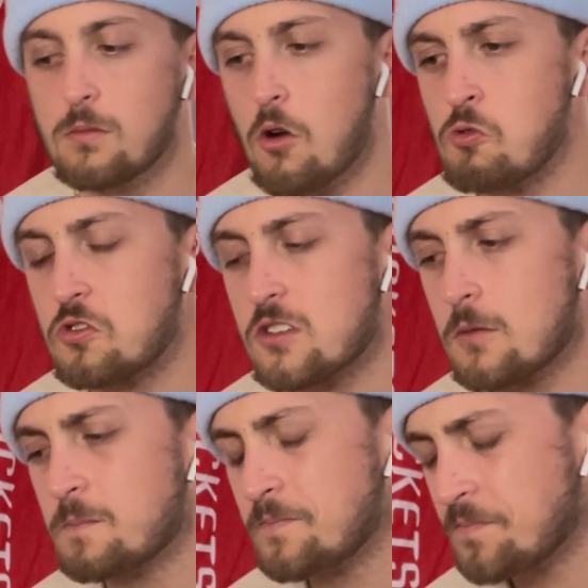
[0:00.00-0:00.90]
most.
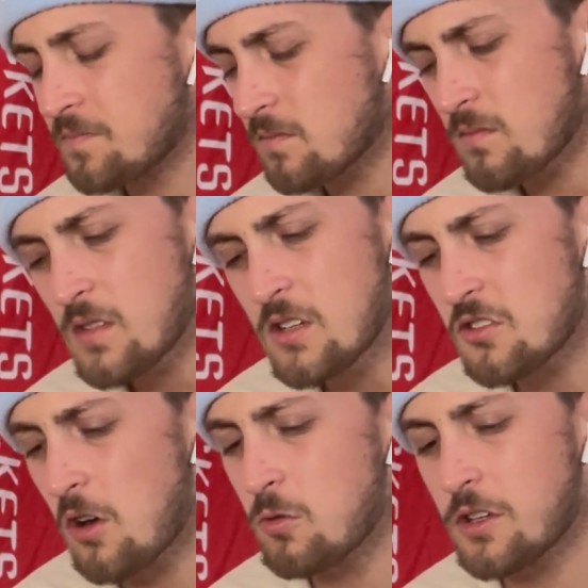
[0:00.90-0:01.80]

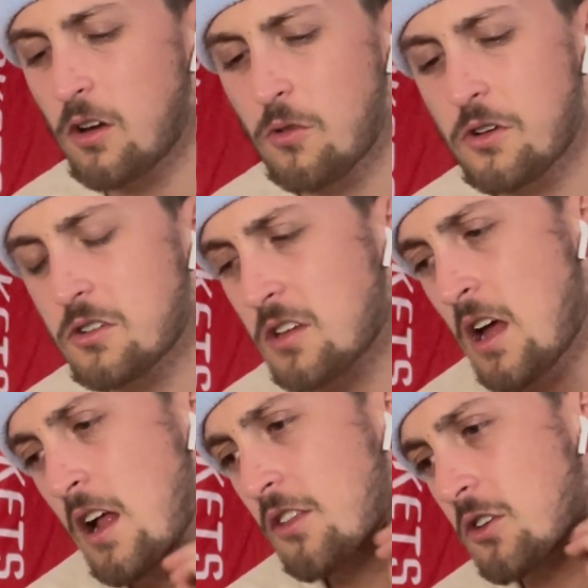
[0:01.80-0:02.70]
So, you know, there's
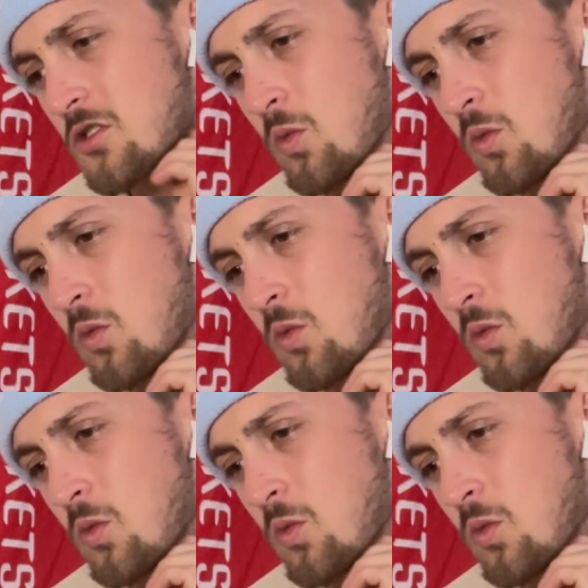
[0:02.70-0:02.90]
there's